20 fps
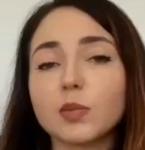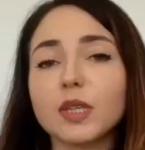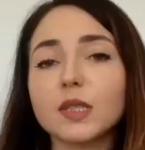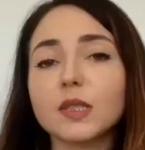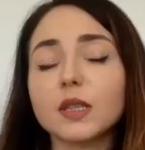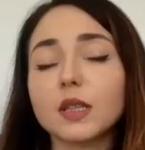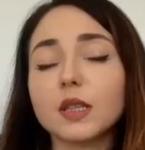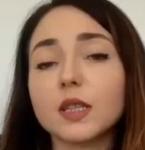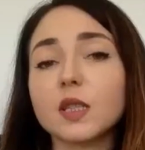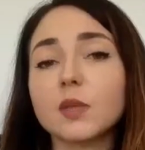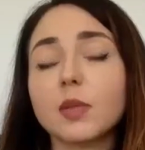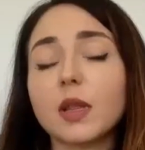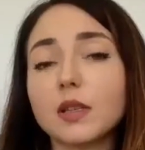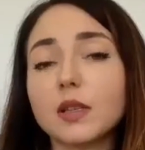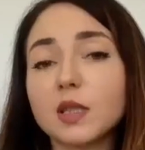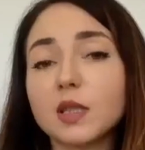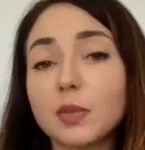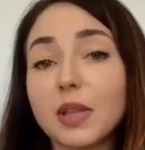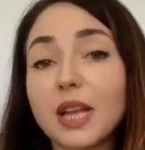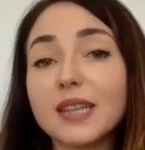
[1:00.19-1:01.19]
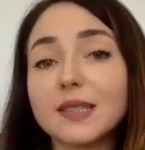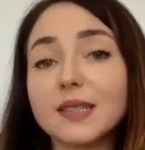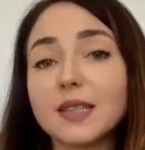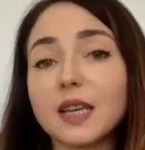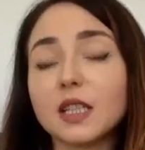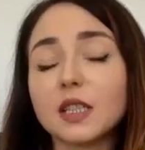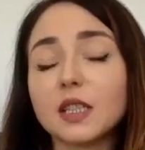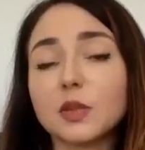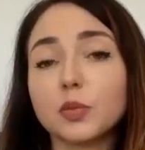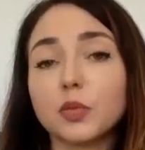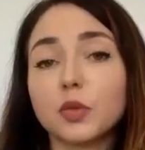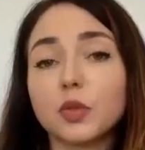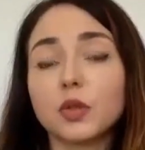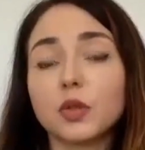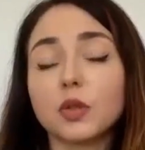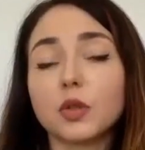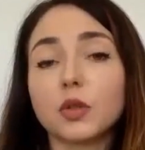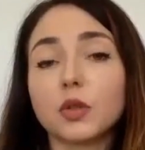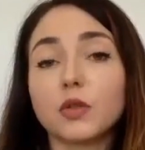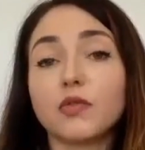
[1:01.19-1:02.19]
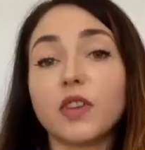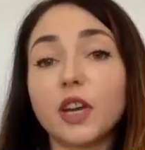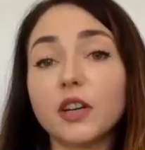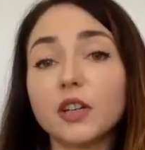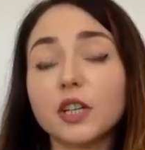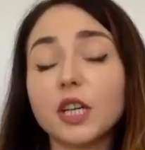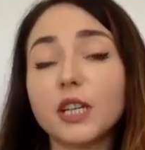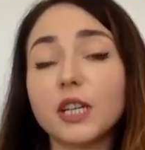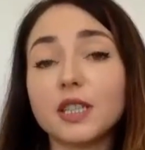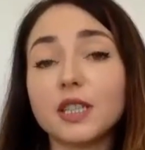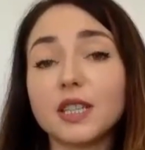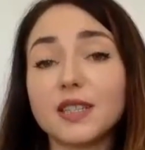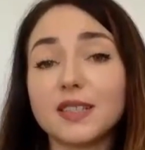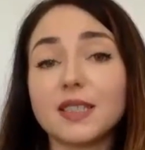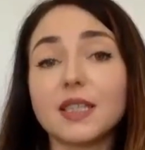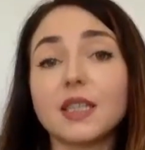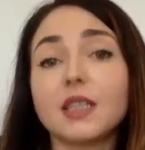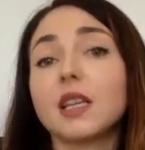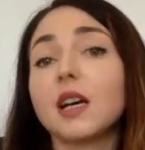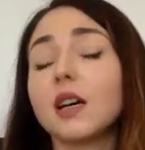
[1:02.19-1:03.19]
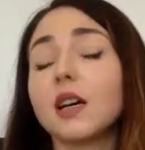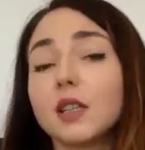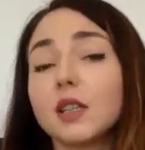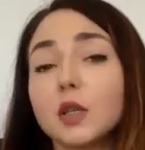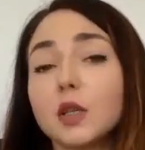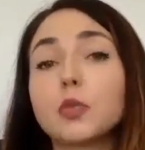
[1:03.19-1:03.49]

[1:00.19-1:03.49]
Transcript: basically a splice site variant is another